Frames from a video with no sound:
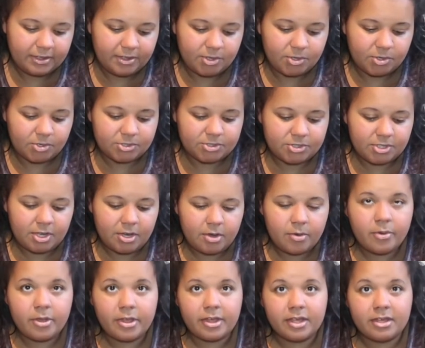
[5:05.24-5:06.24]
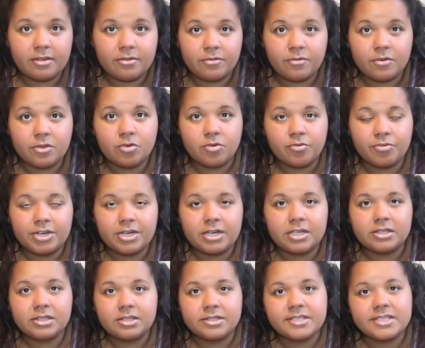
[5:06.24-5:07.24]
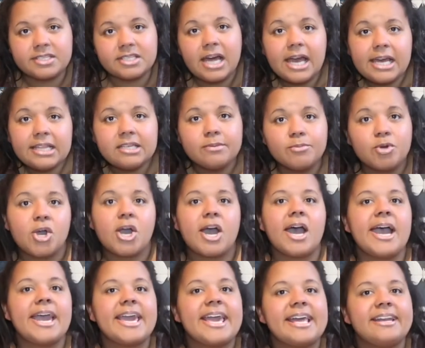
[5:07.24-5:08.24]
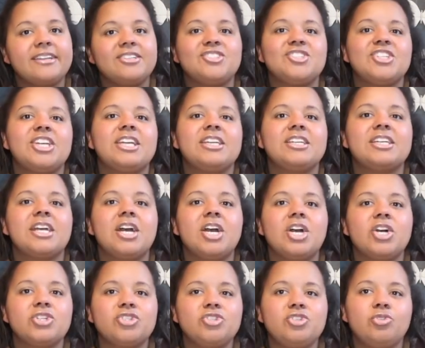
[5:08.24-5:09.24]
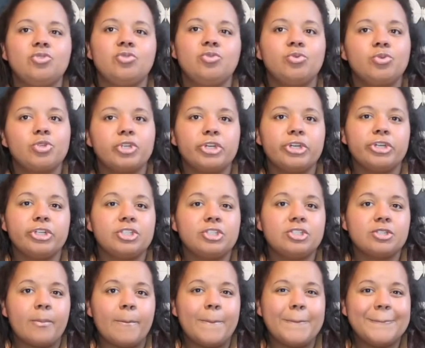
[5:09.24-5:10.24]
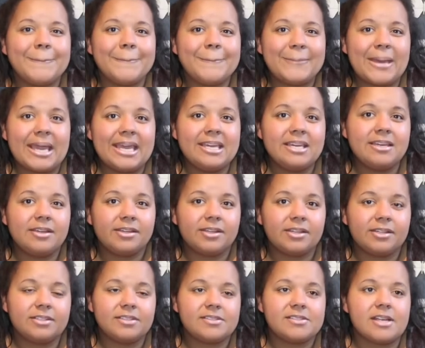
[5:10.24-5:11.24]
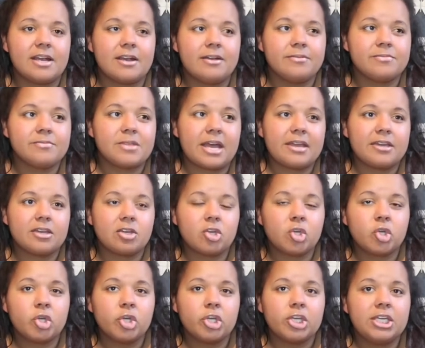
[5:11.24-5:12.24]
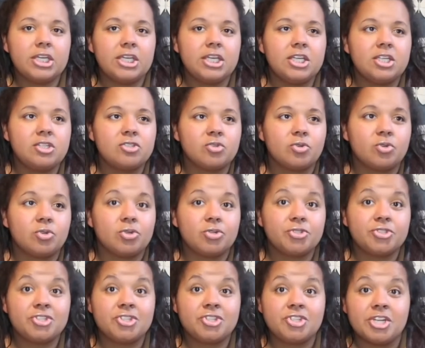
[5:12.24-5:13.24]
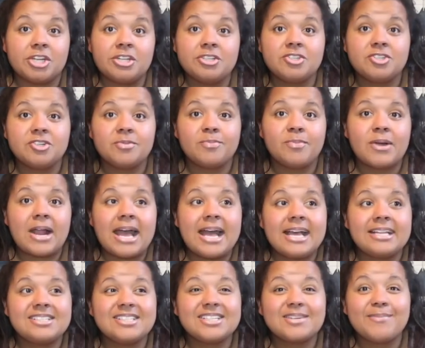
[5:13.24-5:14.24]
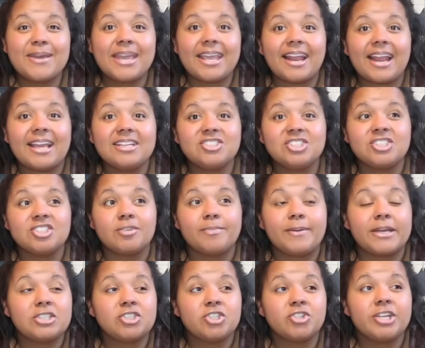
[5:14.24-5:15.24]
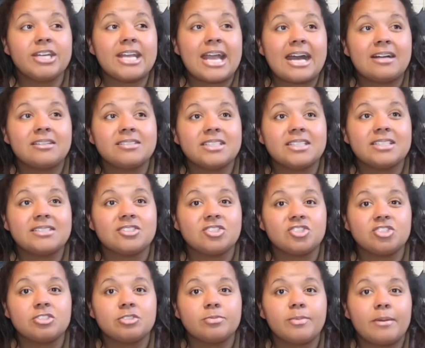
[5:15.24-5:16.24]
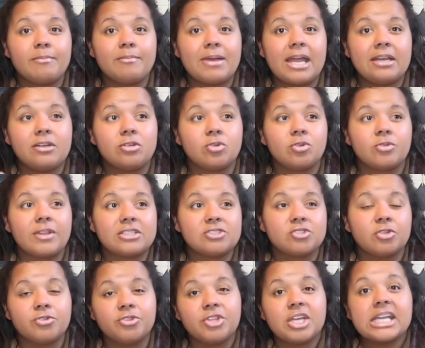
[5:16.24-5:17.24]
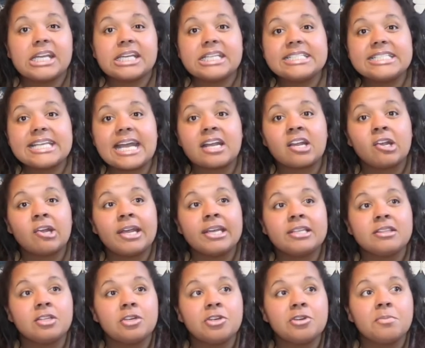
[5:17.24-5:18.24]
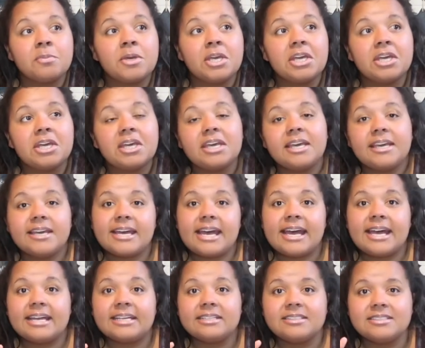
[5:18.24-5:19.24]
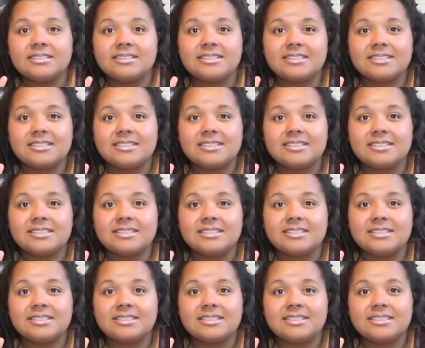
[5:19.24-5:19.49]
Also, if you're feeling a slightly more high energy, you could bake some like cookies or gingerbread. You could make like gingerbread tree houses and gingerbread men and all that sort of thing and decorate them and